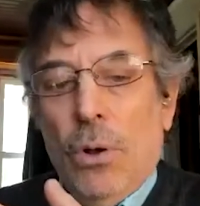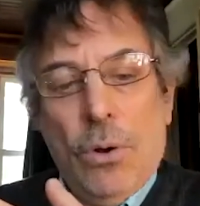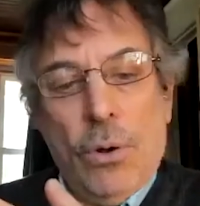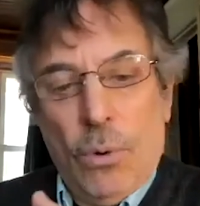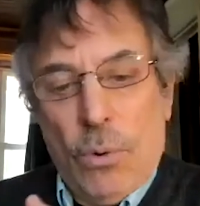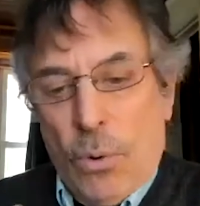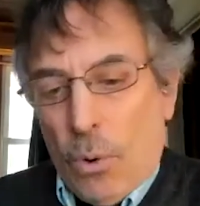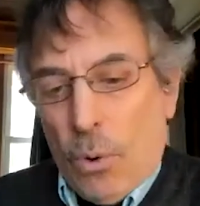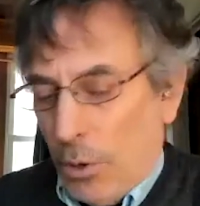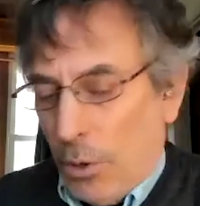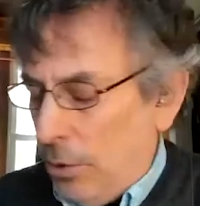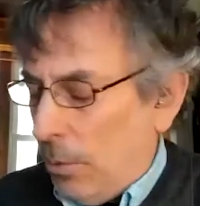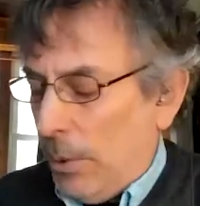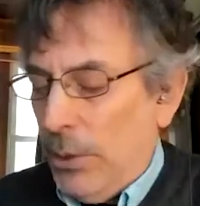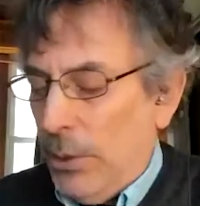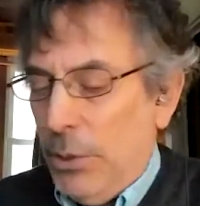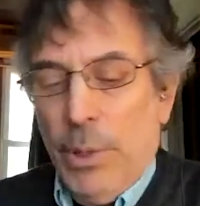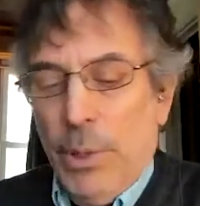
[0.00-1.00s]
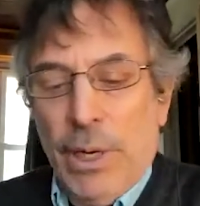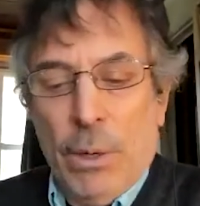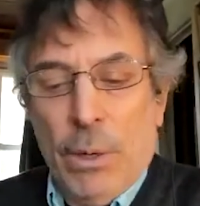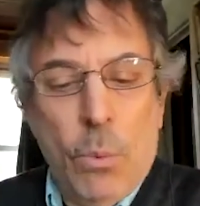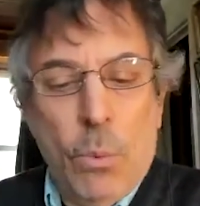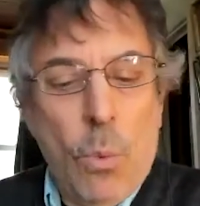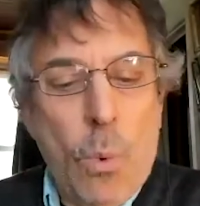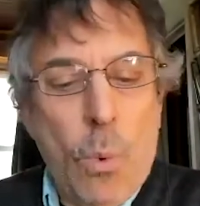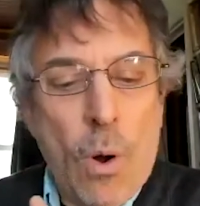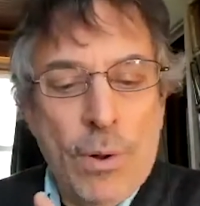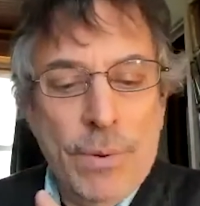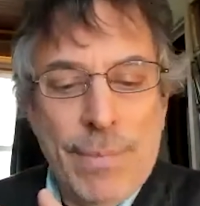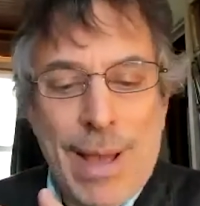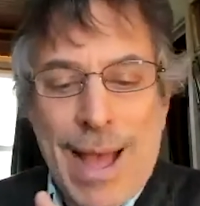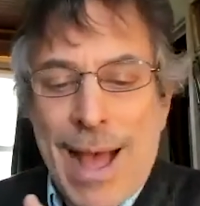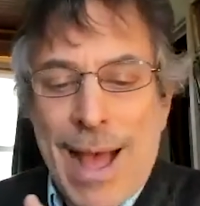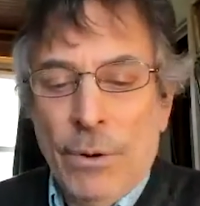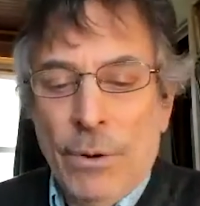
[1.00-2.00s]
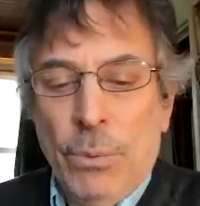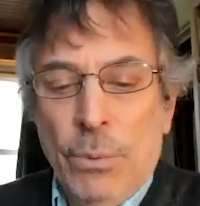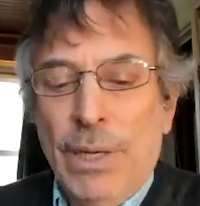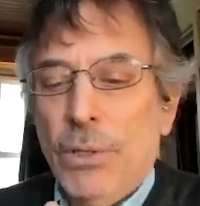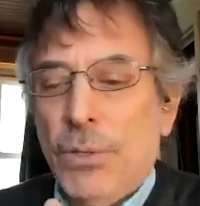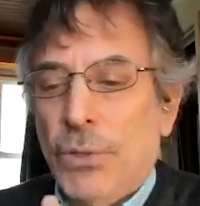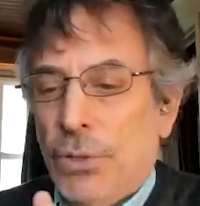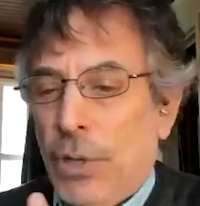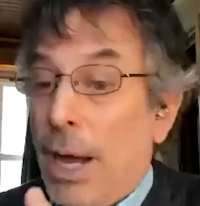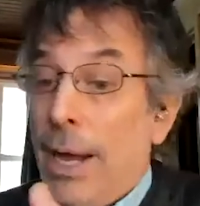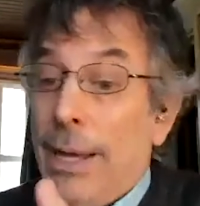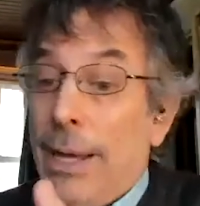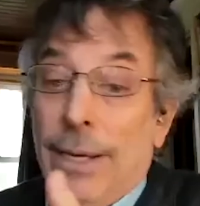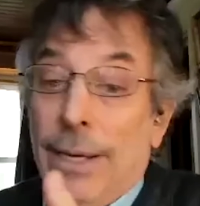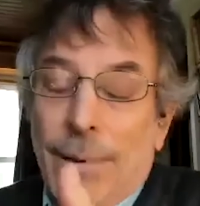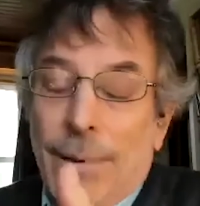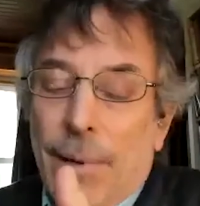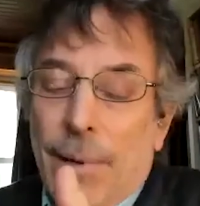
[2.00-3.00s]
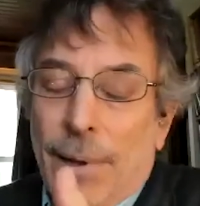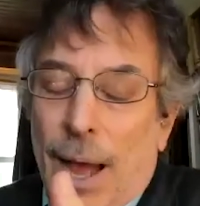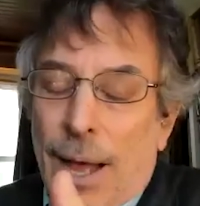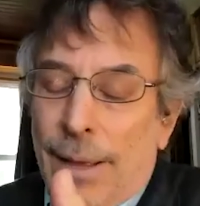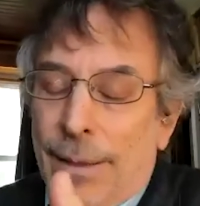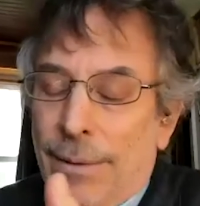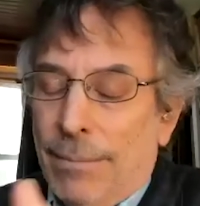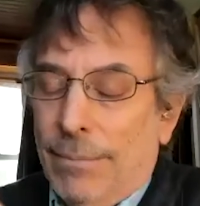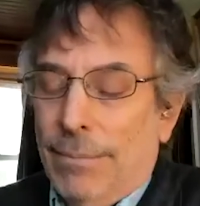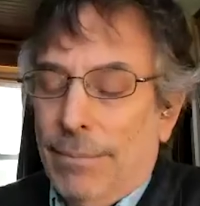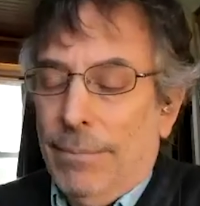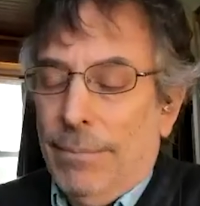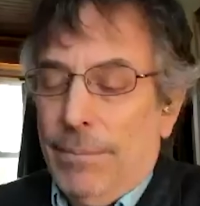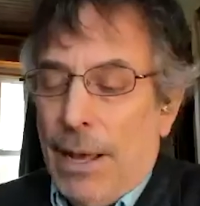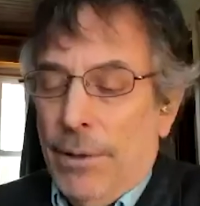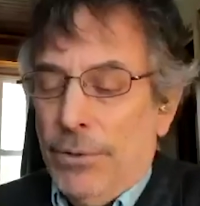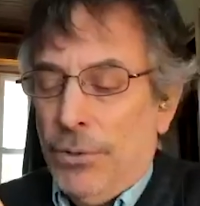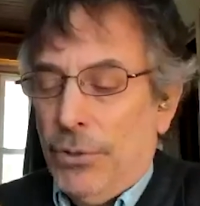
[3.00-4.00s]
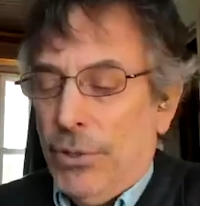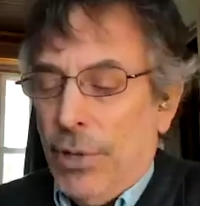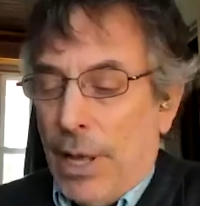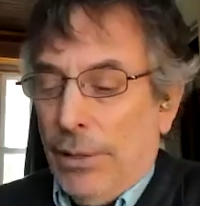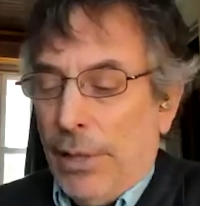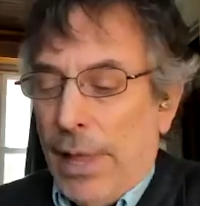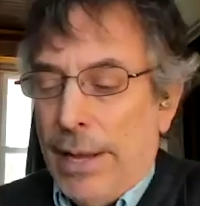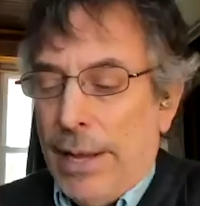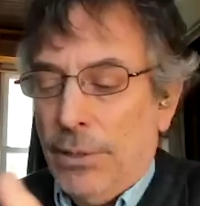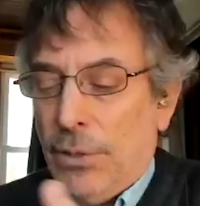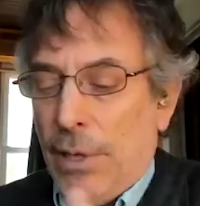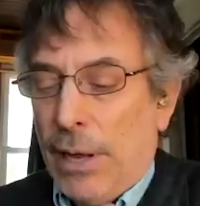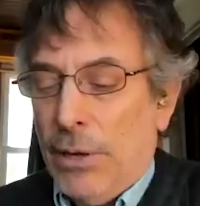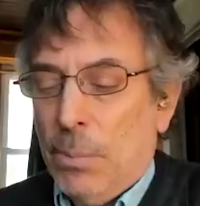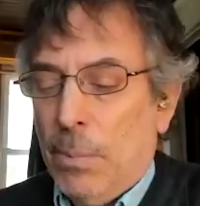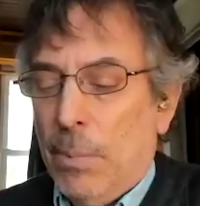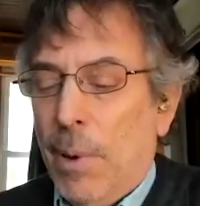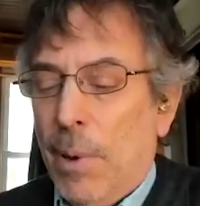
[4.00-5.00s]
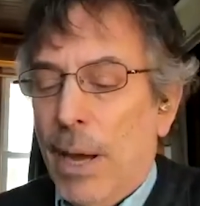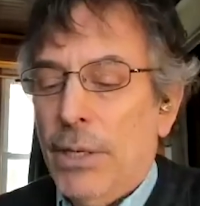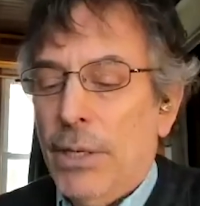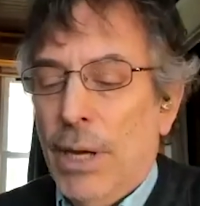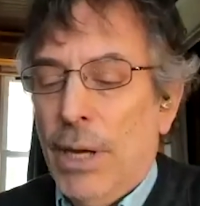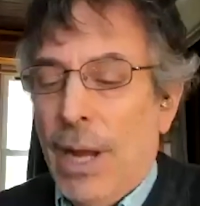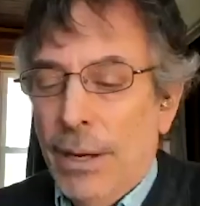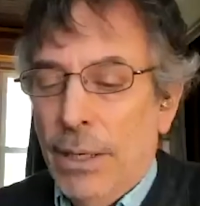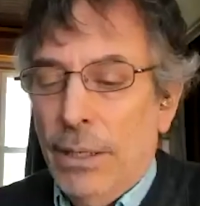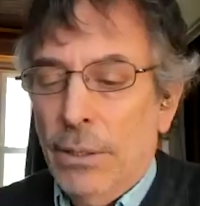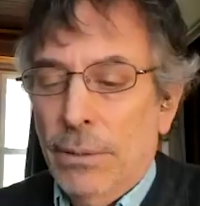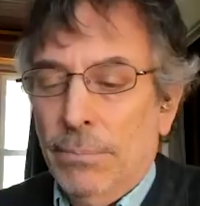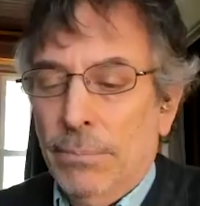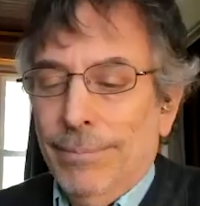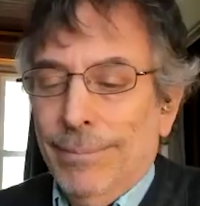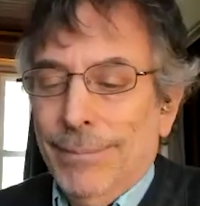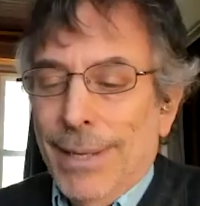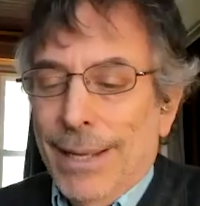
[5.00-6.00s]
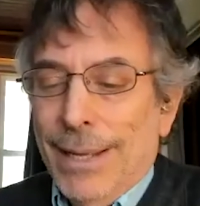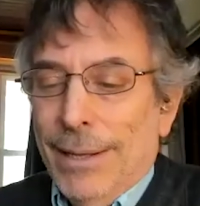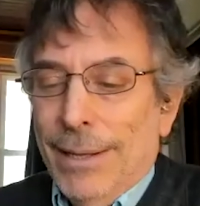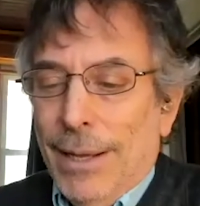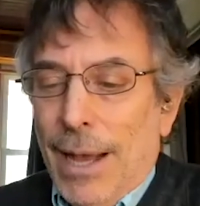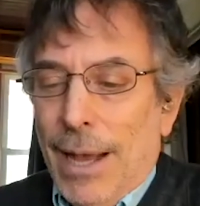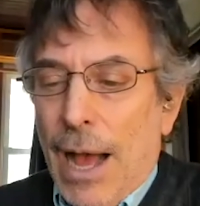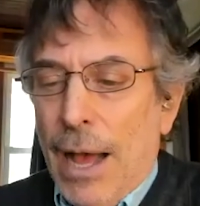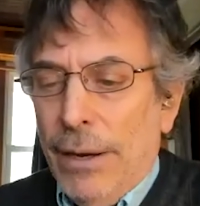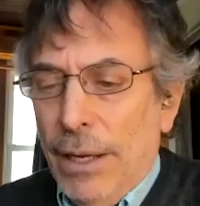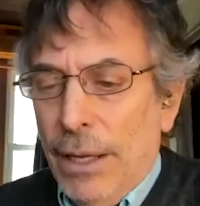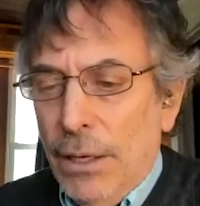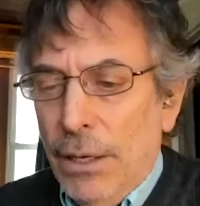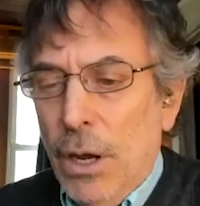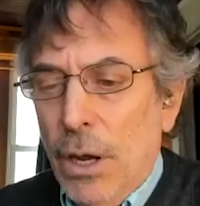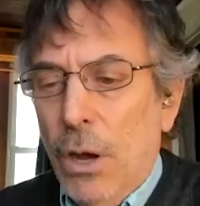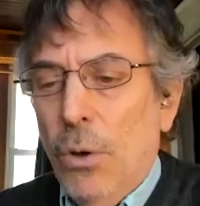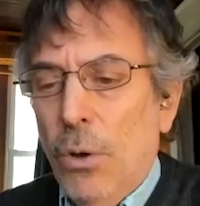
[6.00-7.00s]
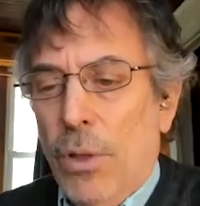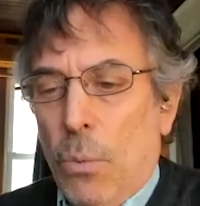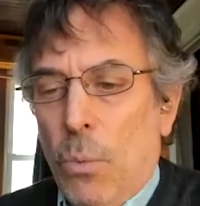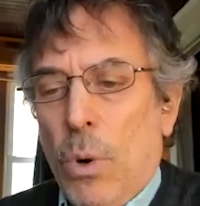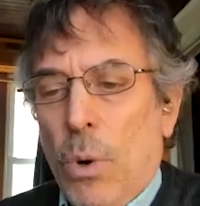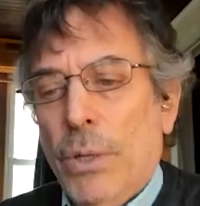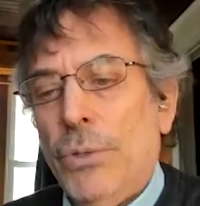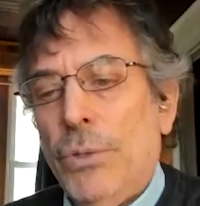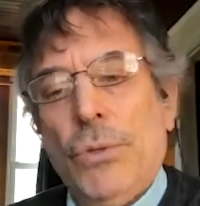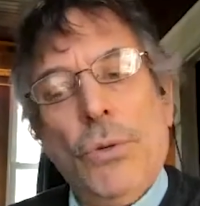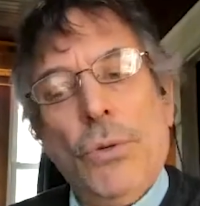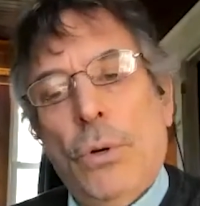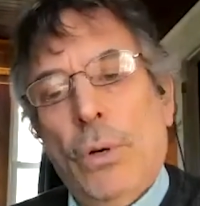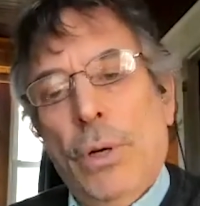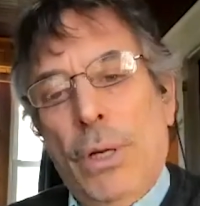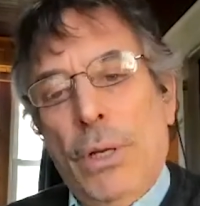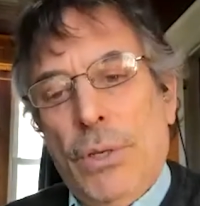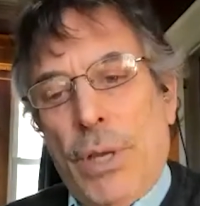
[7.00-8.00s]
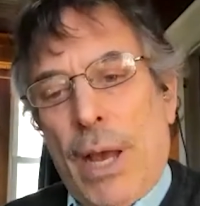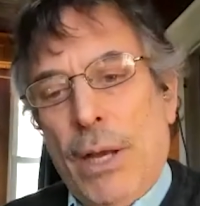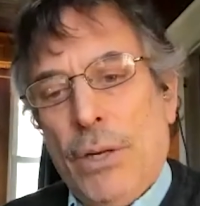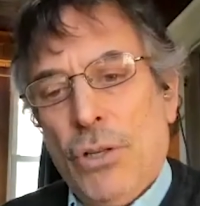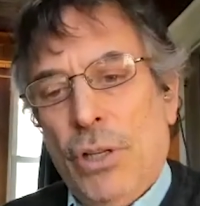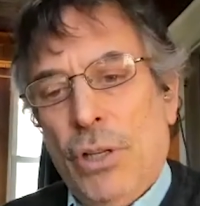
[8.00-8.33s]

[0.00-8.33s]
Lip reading: or are we doing how do we decide? Now this is not Lenka's language of language. How do you know that one story is actually